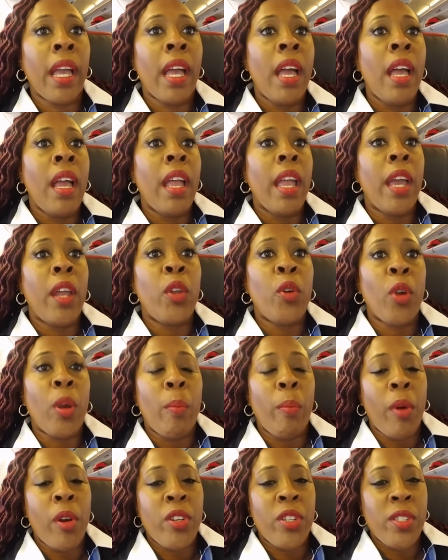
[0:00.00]
and your
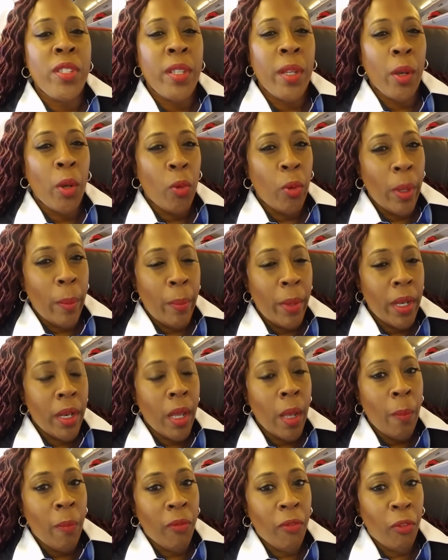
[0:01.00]
emergency equipment up
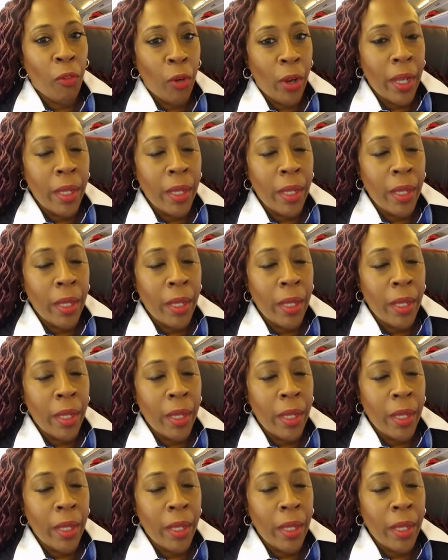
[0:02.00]
front.